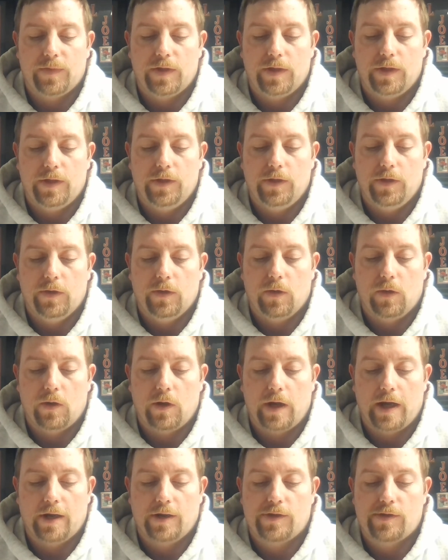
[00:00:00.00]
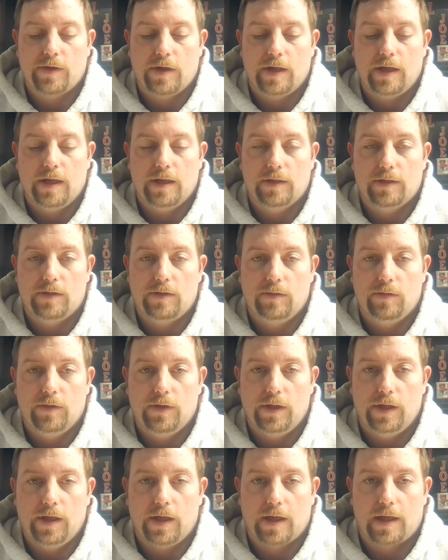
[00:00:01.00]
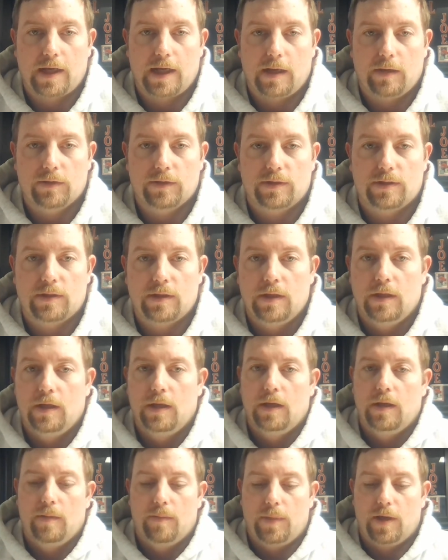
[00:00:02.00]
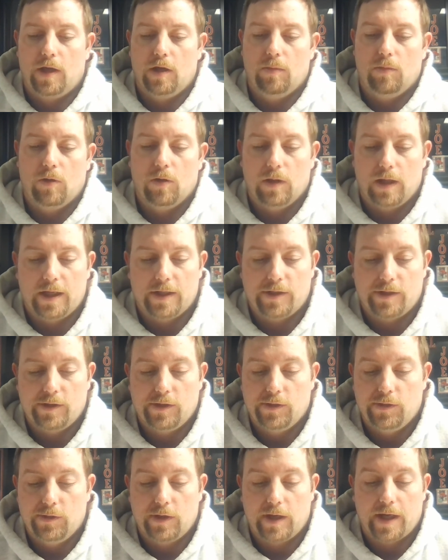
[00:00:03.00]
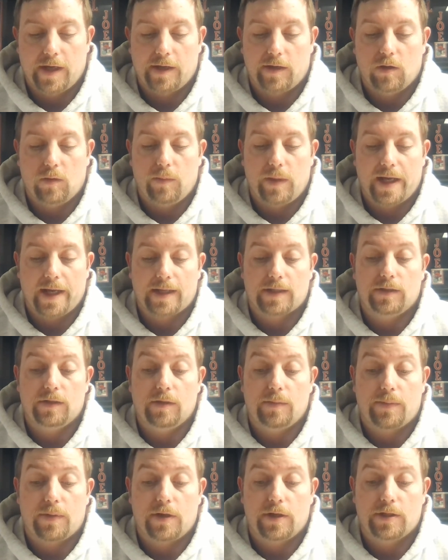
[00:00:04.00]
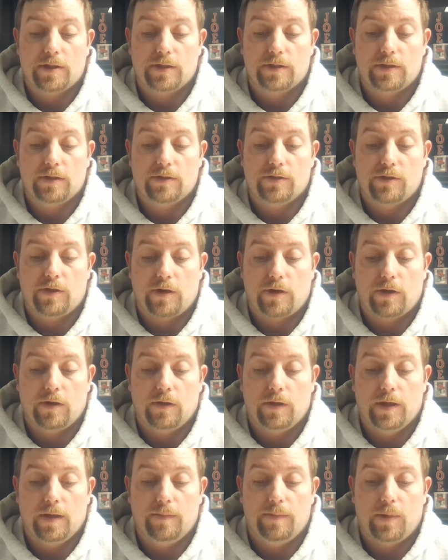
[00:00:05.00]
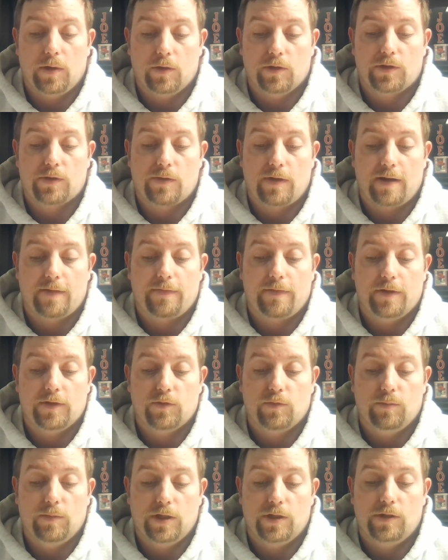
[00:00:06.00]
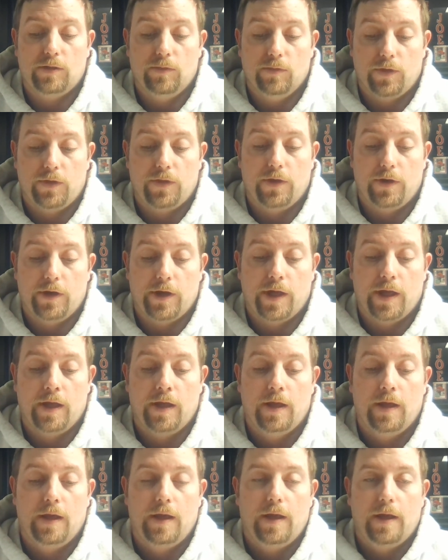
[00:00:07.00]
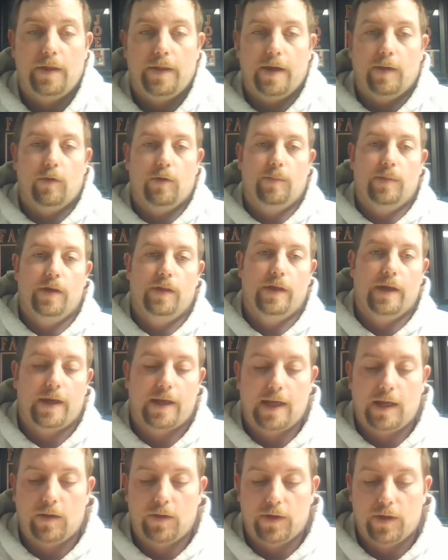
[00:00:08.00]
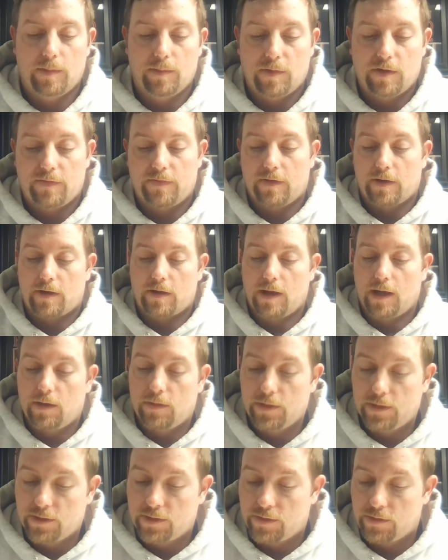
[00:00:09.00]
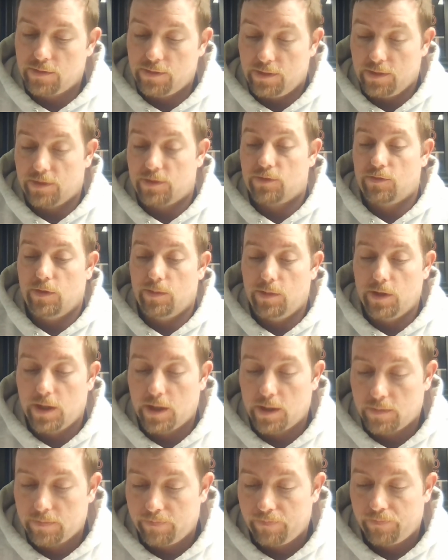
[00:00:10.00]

your entry into the accounts payable ledger, you do got to go back to the purchases journal, and post reference would be 230. That would be the account number for Crown Distributing.